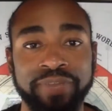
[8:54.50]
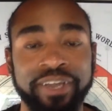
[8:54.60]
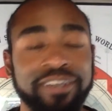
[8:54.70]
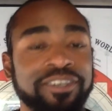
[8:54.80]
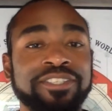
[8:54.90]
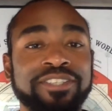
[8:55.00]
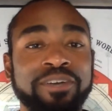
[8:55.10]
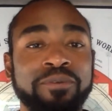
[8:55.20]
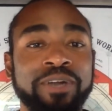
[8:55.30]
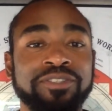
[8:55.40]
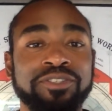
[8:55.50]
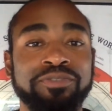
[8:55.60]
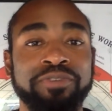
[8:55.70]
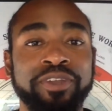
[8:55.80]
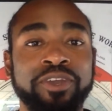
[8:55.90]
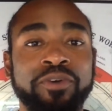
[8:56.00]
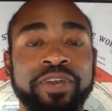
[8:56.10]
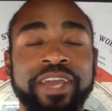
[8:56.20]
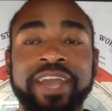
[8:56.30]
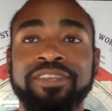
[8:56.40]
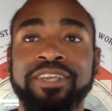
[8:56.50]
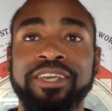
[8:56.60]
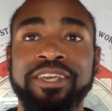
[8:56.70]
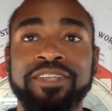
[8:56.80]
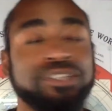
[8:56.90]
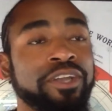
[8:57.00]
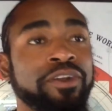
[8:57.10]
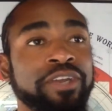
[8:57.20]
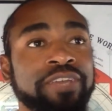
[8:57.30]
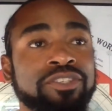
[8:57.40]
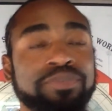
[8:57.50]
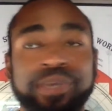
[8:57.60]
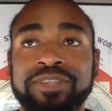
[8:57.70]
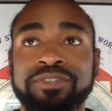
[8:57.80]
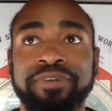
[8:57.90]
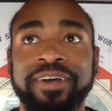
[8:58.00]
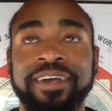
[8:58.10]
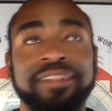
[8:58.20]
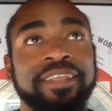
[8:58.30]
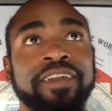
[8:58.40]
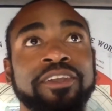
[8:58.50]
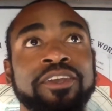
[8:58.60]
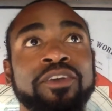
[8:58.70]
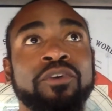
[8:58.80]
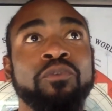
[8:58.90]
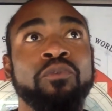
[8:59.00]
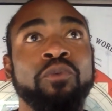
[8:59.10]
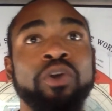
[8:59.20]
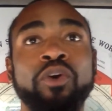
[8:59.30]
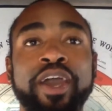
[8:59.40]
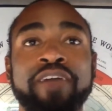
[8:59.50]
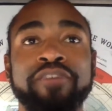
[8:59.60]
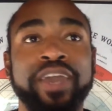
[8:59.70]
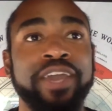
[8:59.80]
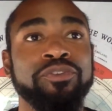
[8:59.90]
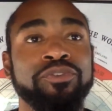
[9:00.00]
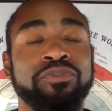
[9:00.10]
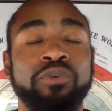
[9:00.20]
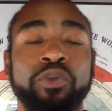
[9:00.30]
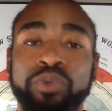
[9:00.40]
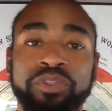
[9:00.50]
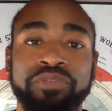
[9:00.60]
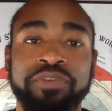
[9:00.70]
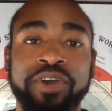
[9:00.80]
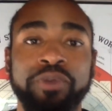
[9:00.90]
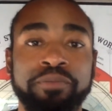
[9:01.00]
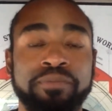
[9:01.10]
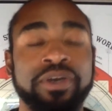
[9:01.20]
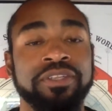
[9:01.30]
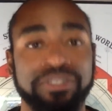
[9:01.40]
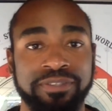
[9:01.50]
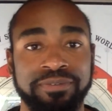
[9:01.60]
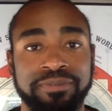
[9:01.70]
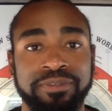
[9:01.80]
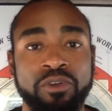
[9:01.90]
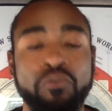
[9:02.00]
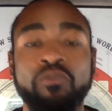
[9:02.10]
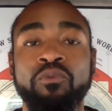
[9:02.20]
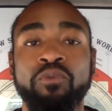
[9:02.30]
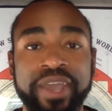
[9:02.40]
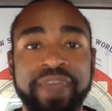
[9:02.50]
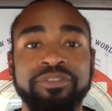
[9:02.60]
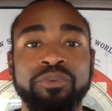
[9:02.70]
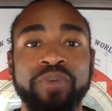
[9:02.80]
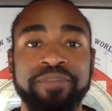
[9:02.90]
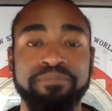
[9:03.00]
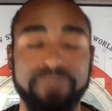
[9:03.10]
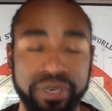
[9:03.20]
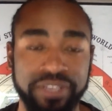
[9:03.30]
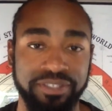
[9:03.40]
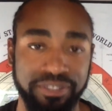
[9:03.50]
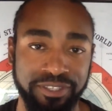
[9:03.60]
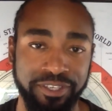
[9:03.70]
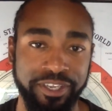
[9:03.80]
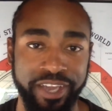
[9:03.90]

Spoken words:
My goodness, I watched this video, and at the end, Sarah even specified that we'll have answers for you in the following months. We have to wait months to